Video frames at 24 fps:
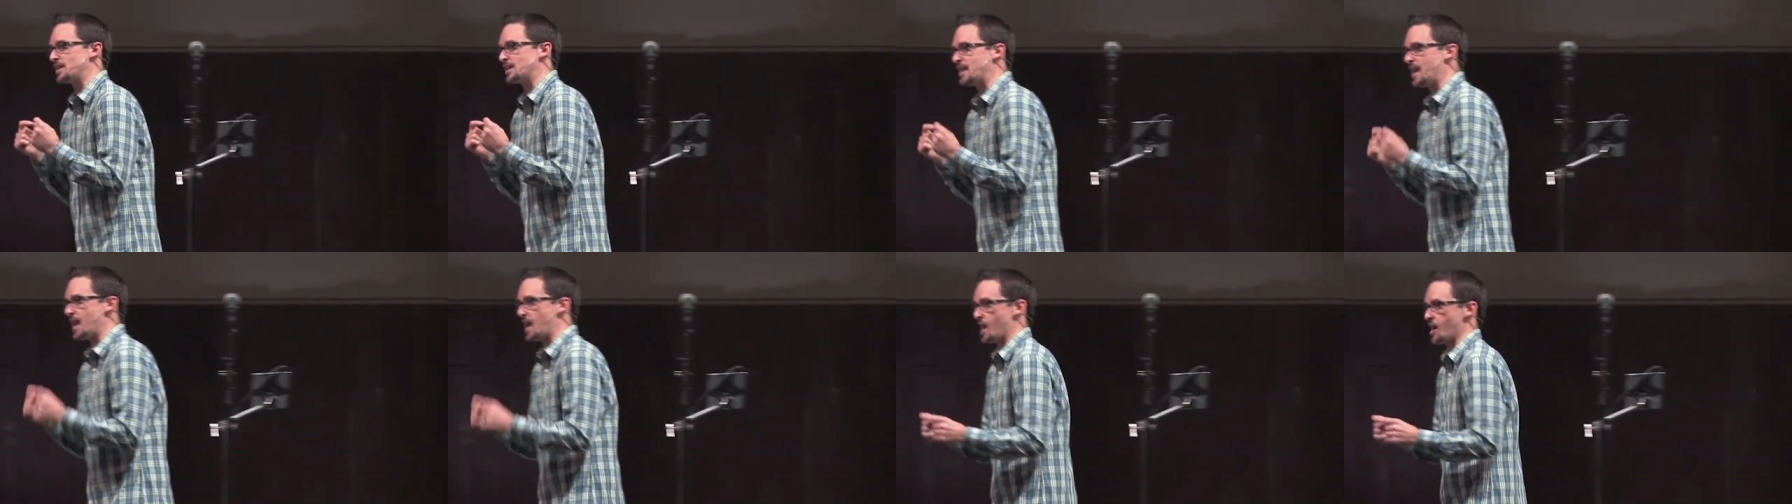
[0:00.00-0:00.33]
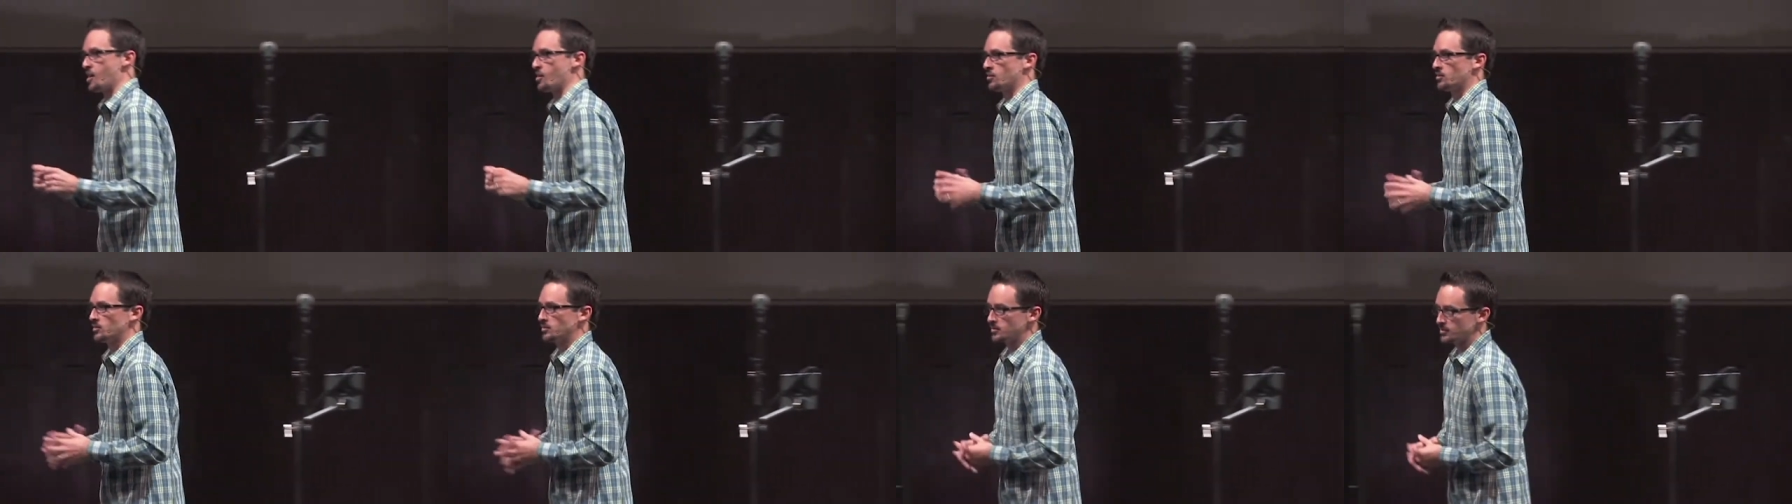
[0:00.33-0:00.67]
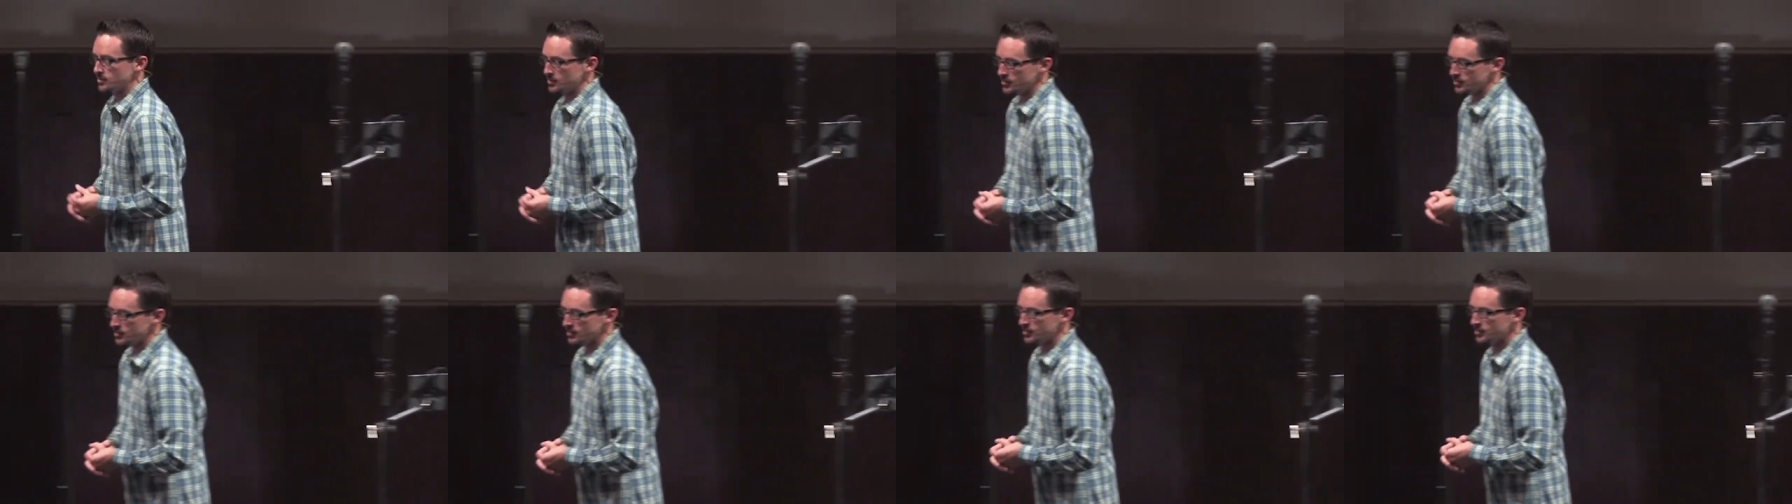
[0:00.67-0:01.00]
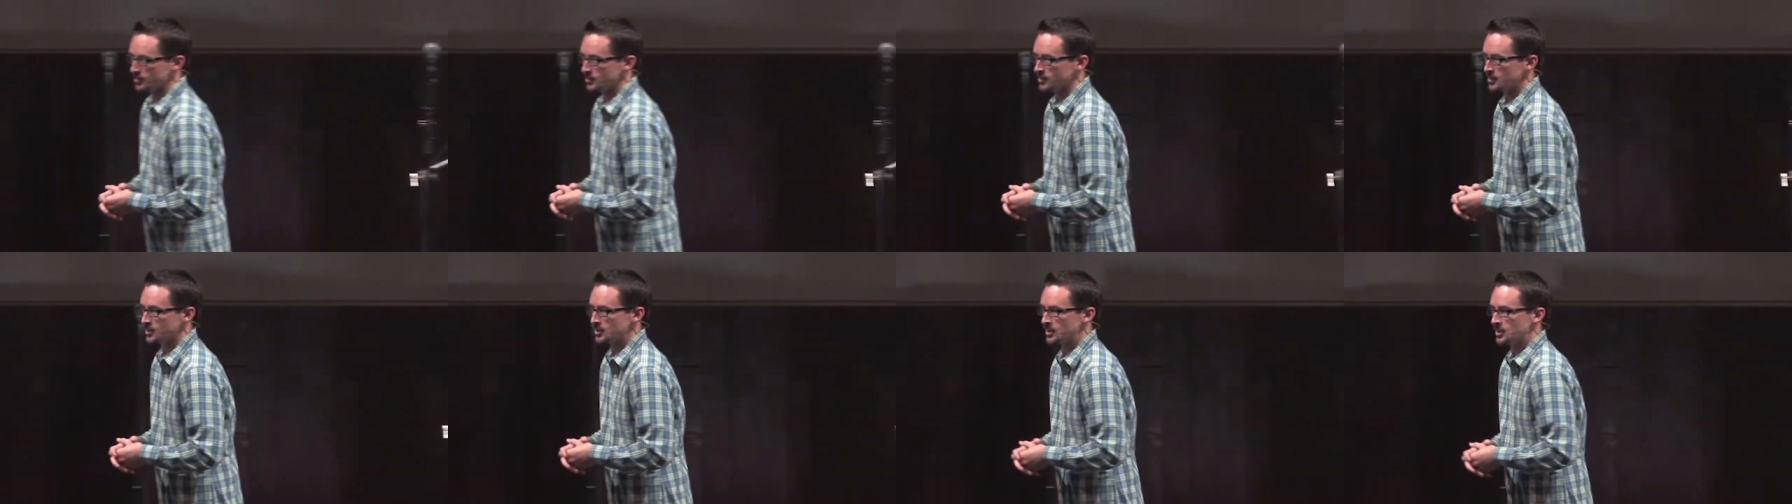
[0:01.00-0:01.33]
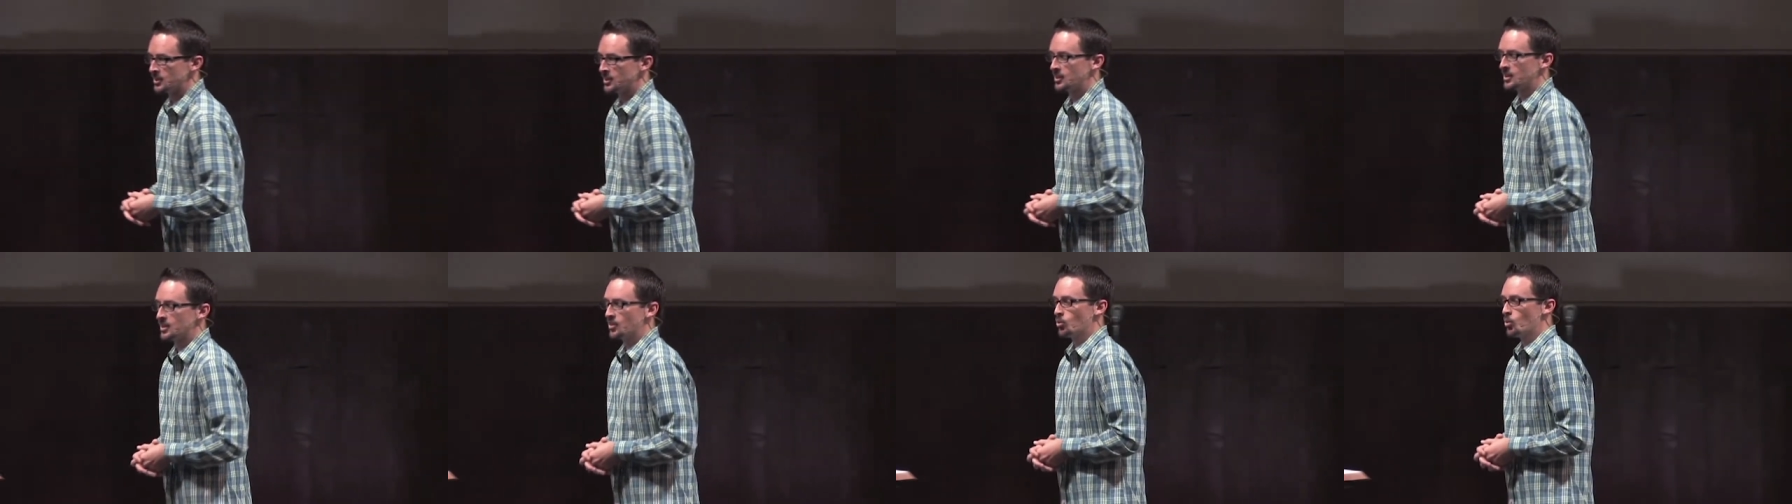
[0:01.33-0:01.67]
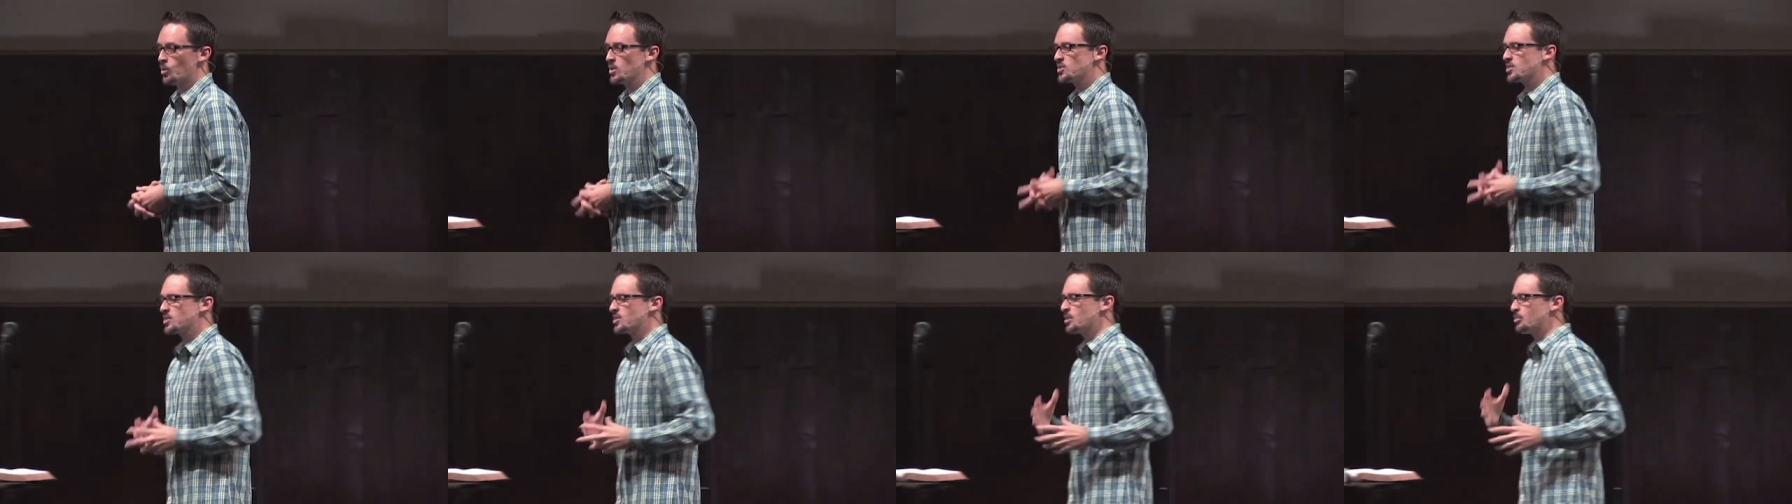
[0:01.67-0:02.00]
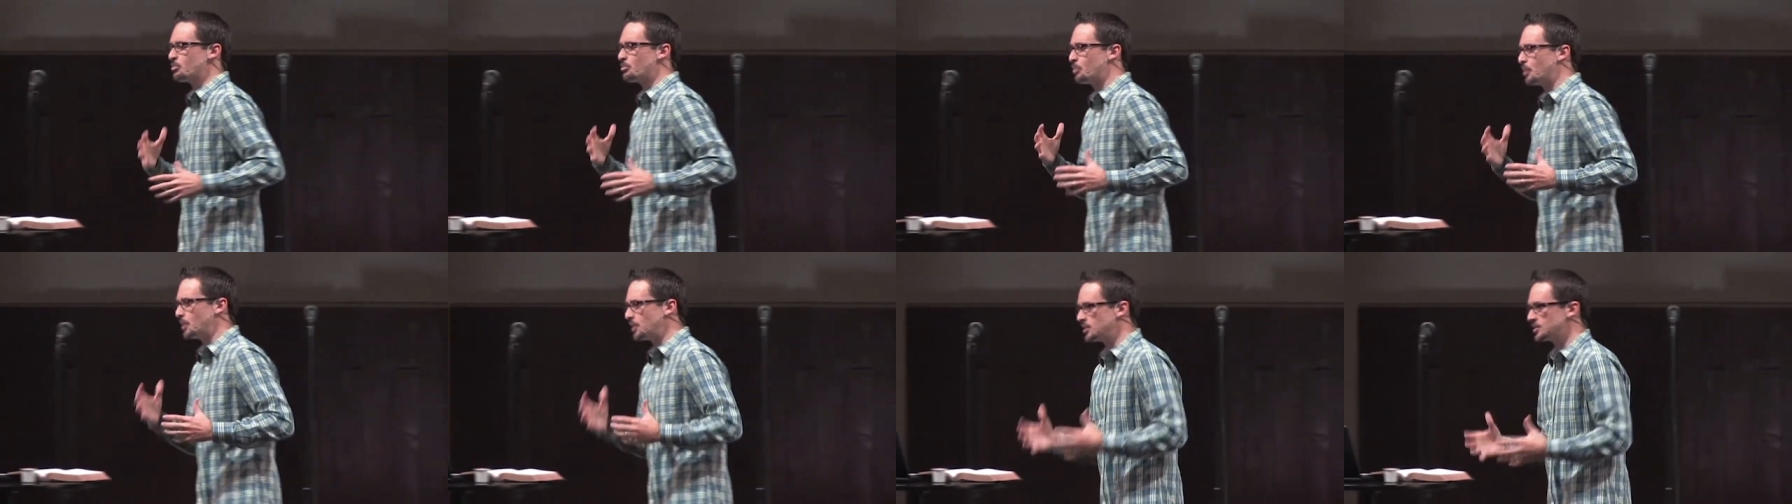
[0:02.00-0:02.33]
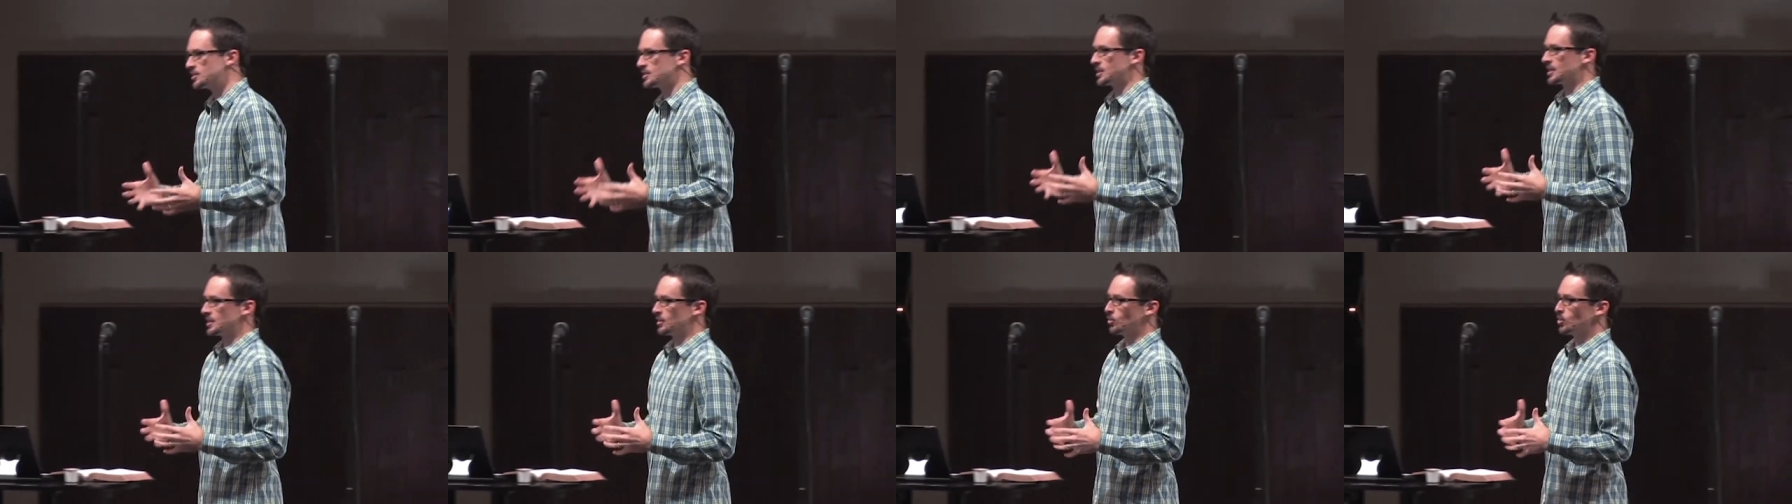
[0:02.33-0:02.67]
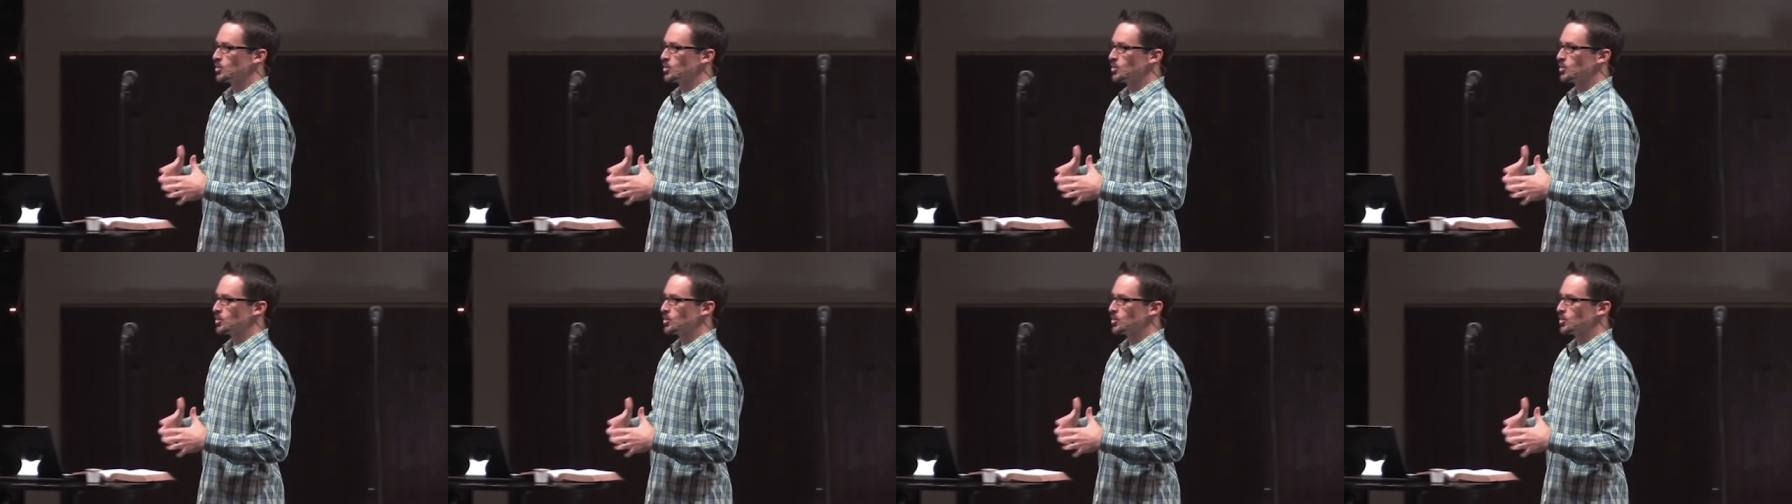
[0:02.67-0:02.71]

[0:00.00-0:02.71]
now? What's the building?